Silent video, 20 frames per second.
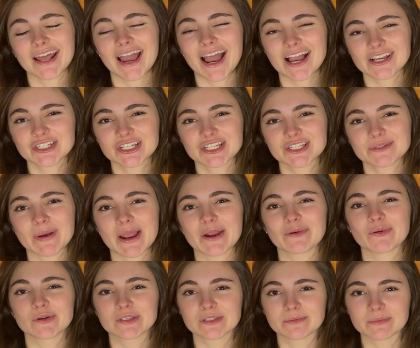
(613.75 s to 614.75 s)
Ashes by
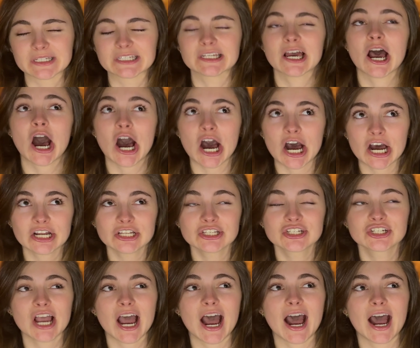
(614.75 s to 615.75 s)
Rosamund
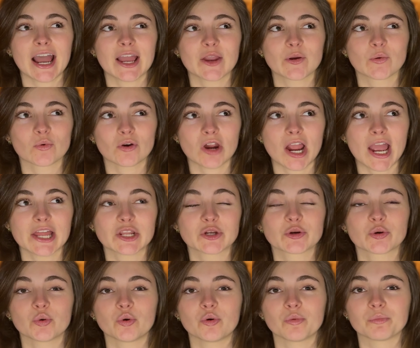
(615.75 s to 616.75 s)
Hodge. I read
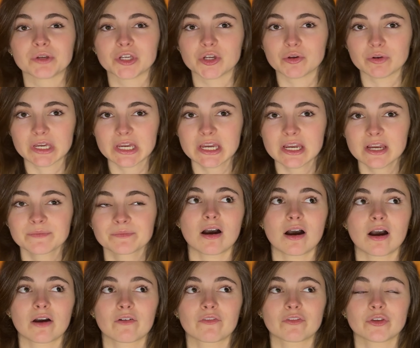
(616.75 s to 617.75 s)
Cruel Beauty
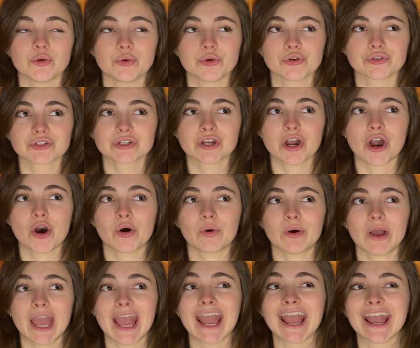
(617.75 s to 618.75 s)
a few years ago,
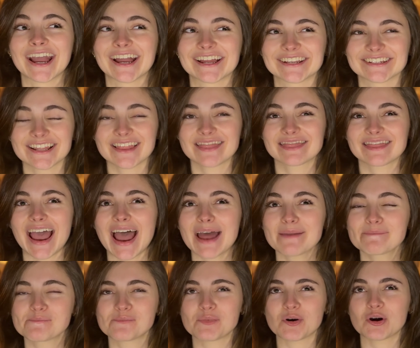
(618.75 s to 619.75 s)
and that
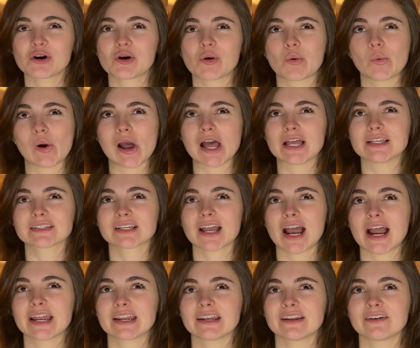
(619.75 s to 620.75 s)
book was
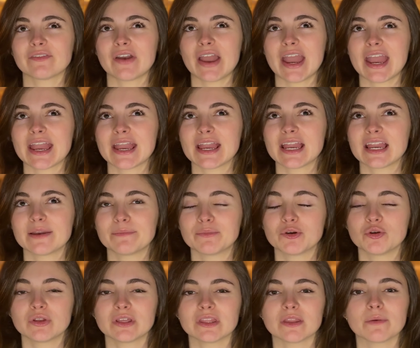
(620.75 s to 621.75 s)
kind of a
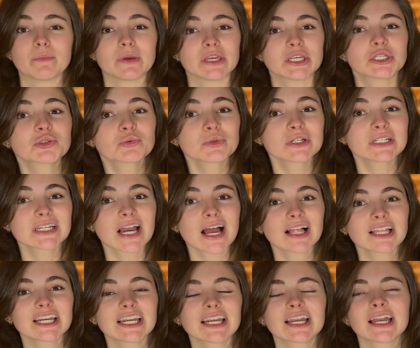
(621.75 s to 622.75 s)
Beauty and the Beast
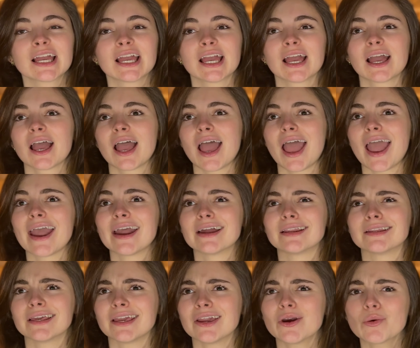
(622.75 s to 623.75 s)
retelling,
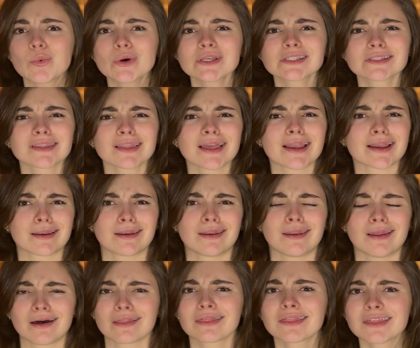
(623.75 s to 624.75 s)
and it was like
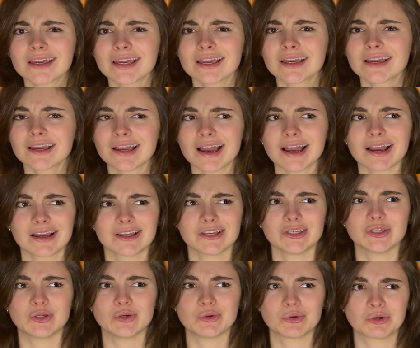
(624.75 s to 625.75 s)
nothing
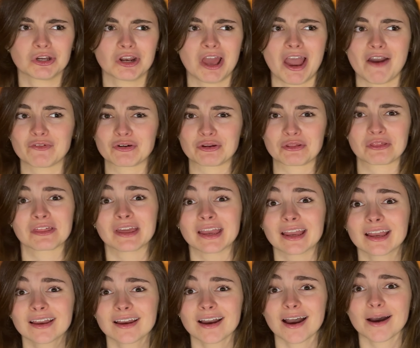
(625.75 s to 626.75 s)
you could ever
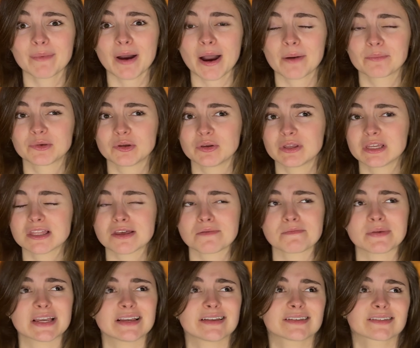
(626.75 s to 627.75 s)
think about Beauty and the
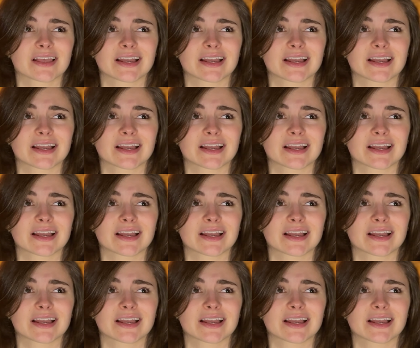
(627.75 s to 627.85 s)
Beast.